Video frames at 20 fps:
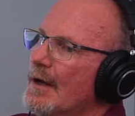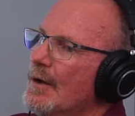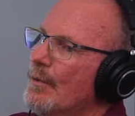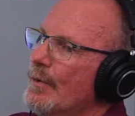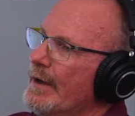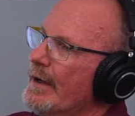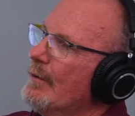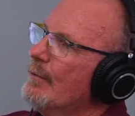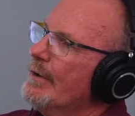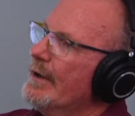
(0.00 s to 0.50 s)

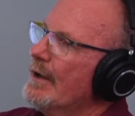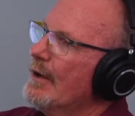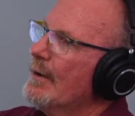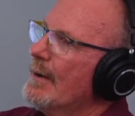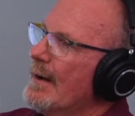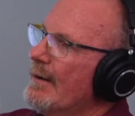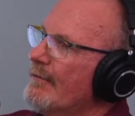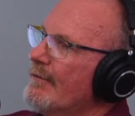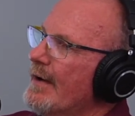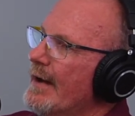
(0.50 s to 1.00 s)
we know
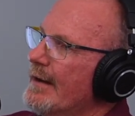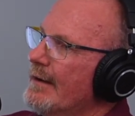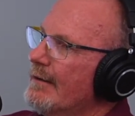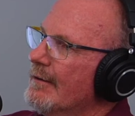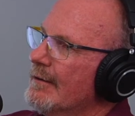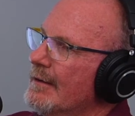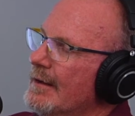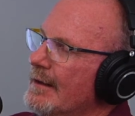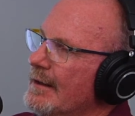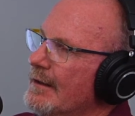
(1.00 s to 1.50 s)
how
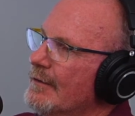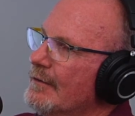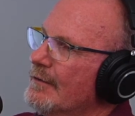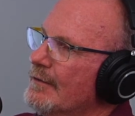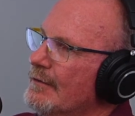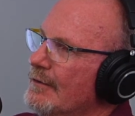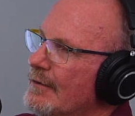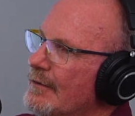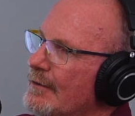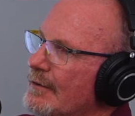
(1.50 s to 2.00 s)
vital it is
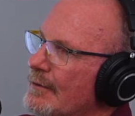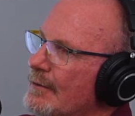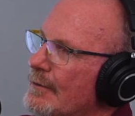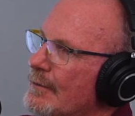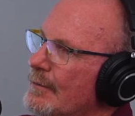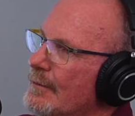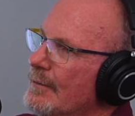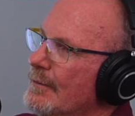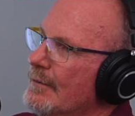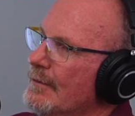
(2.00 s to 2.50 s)

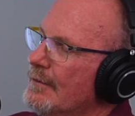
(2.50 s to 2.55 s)
to